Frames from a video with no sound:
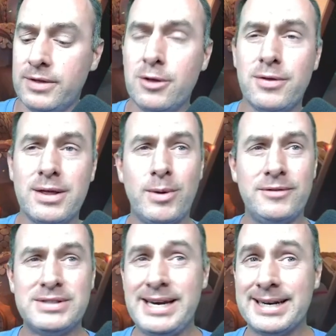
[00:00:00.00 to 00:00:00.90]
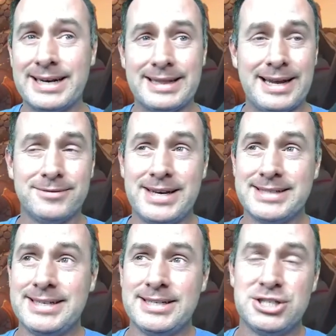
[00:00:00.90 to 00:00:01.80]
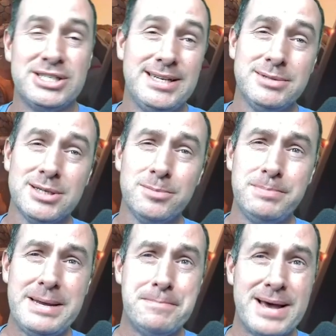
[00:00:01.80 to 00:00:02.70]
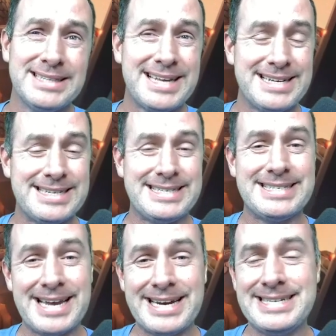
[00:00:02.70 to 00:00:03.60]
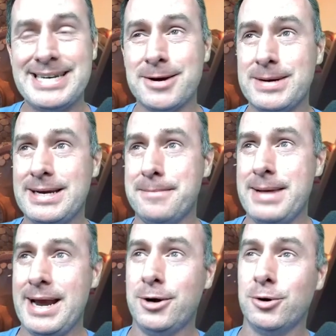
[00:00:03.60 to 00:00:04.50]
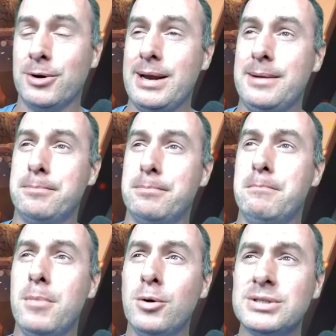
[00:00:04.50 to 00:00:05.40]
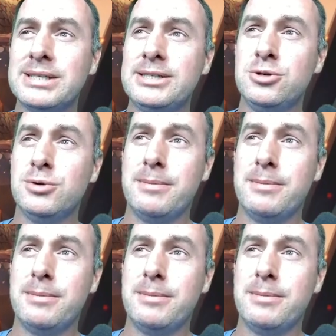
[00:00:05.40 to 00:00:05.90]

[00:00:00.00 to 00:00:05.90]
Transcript: The other thing that we've seen in a lot of testing is she seems to be best as a secondary commander, and mostly